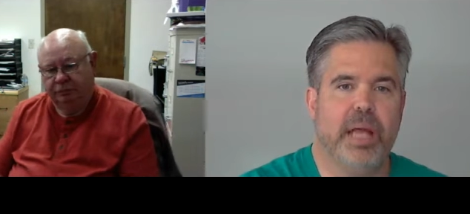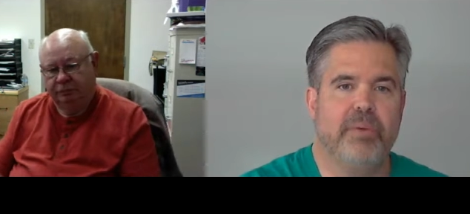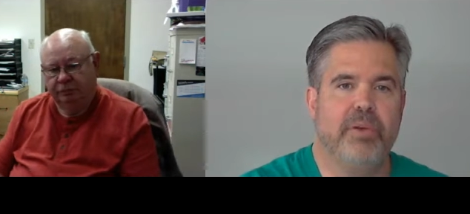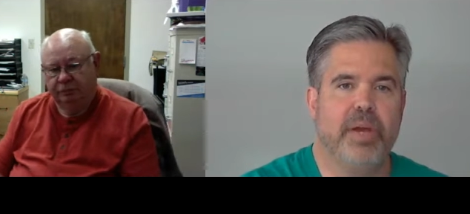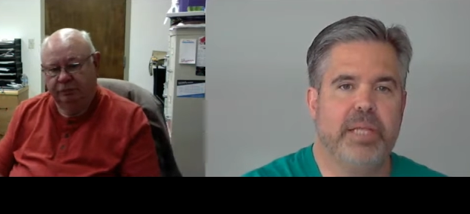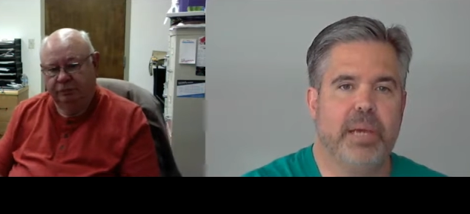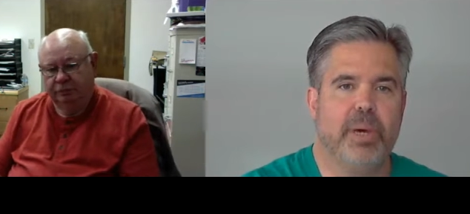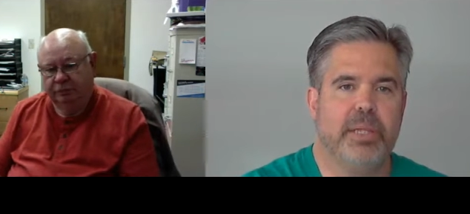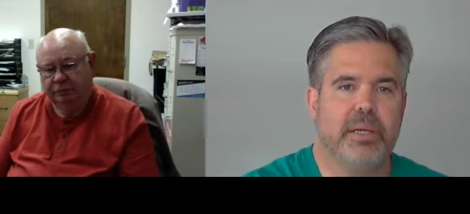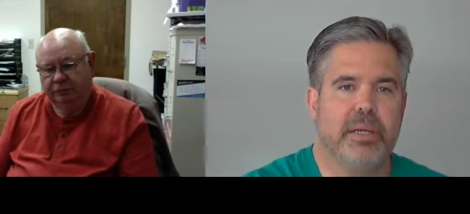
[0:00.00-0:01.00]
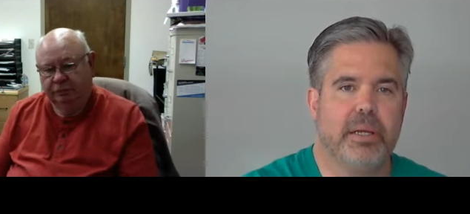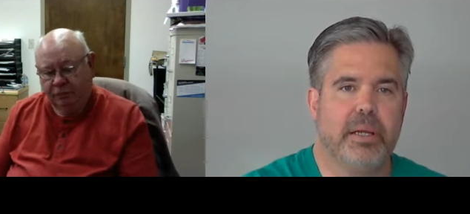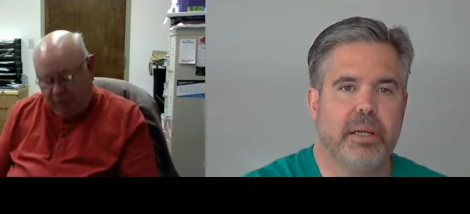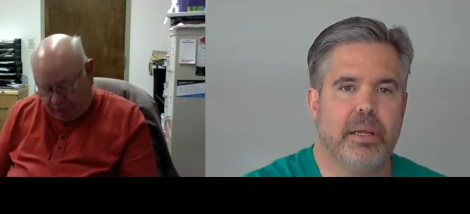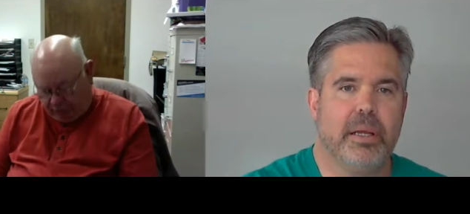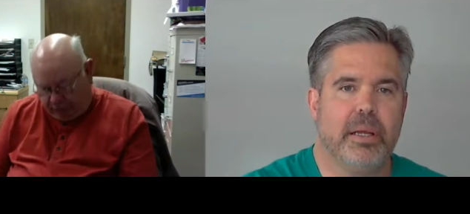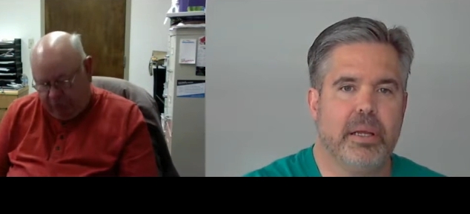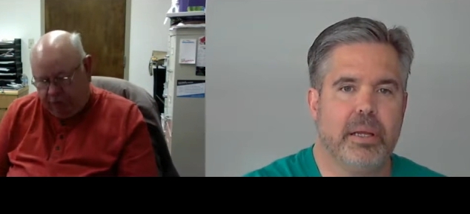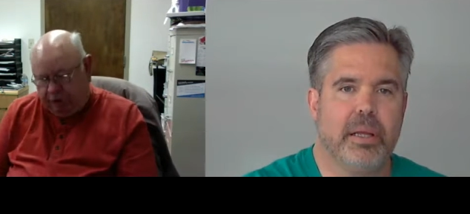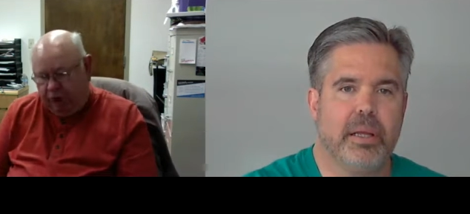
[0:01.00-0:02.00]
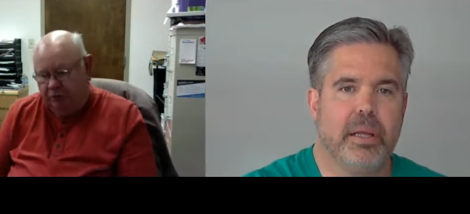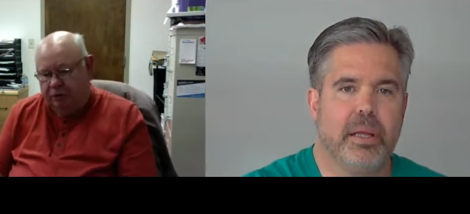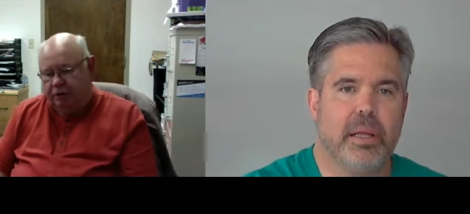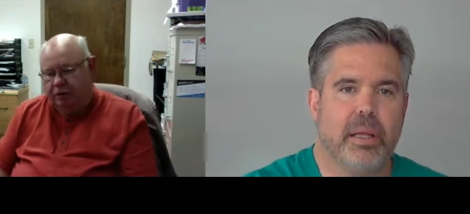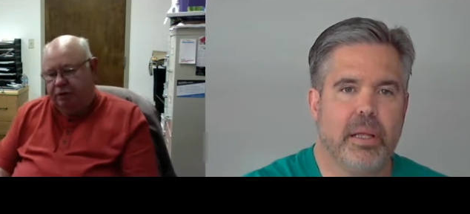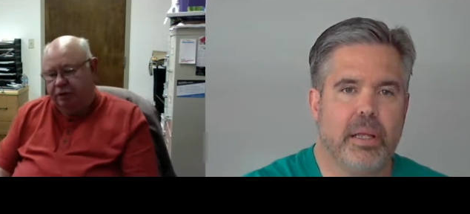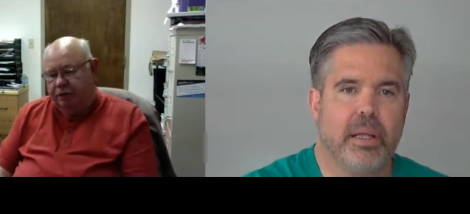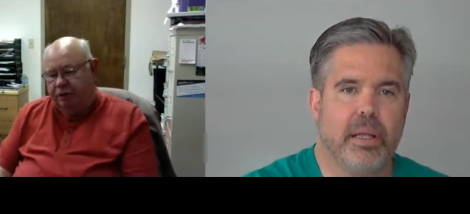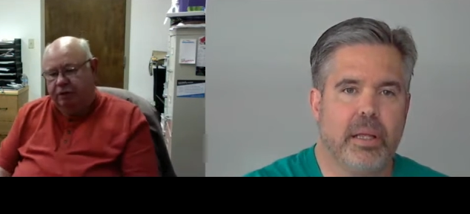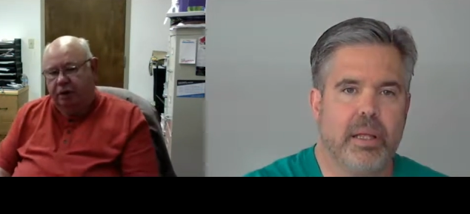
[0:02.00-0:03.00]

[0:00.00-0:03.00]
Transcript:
Speaker 1: Have a great day, Walter. Thank you, Kevin. You too. Stay dry.